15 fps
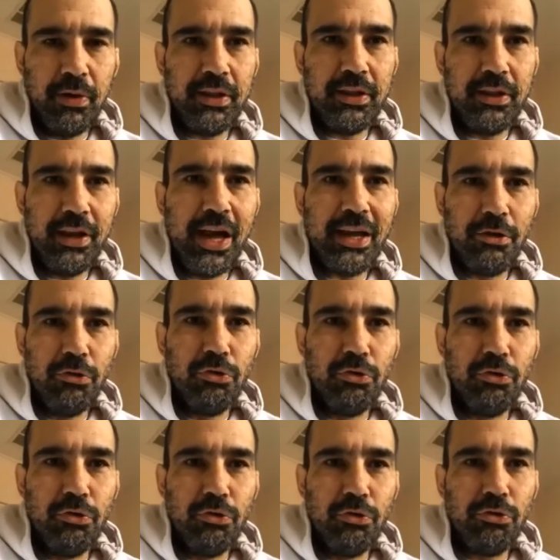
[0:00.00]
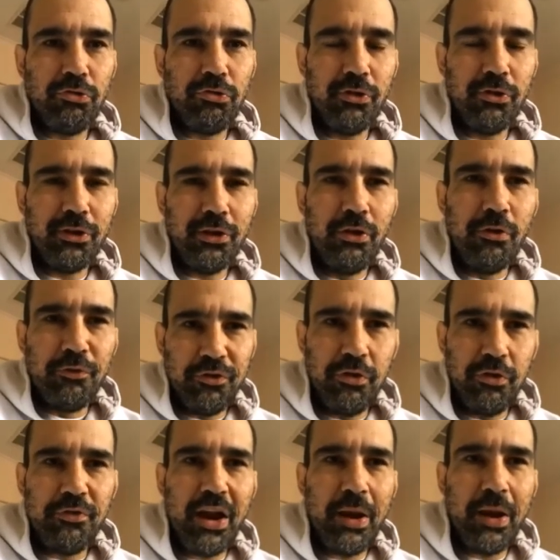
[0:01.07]
but you
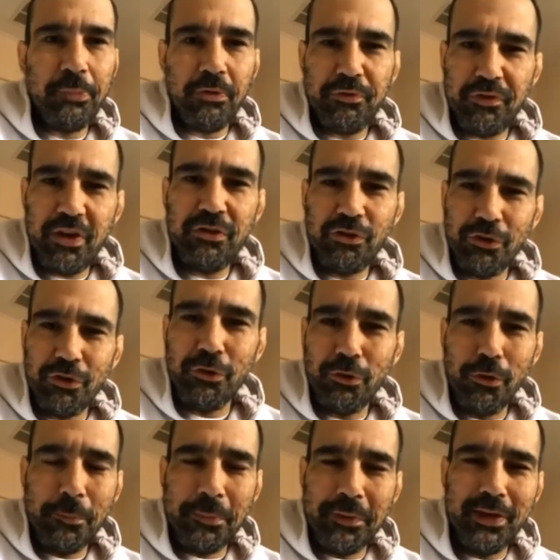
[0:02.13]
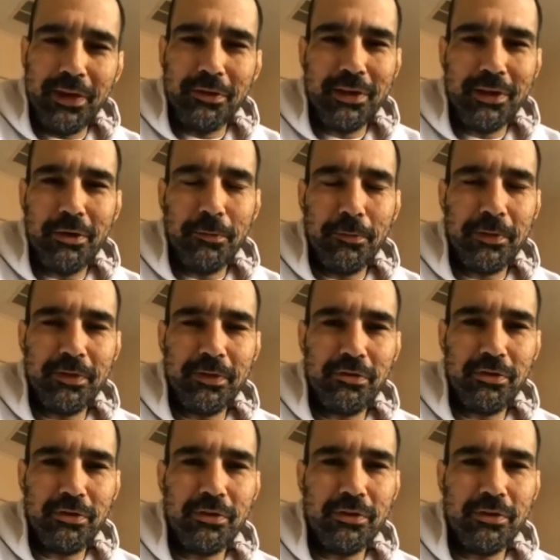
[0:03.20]
feel very professional competing on that
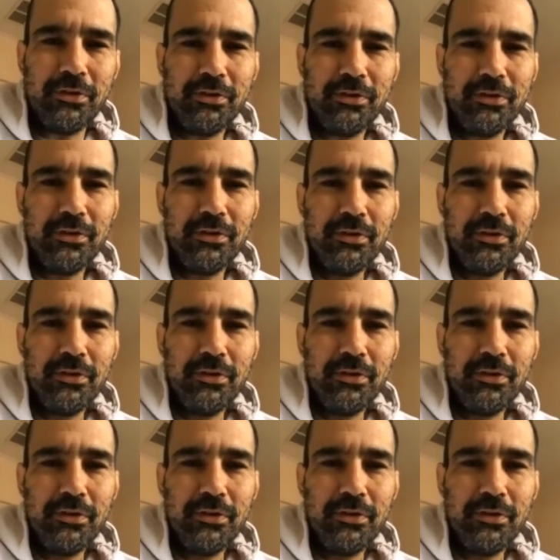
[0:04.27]
competition, you know.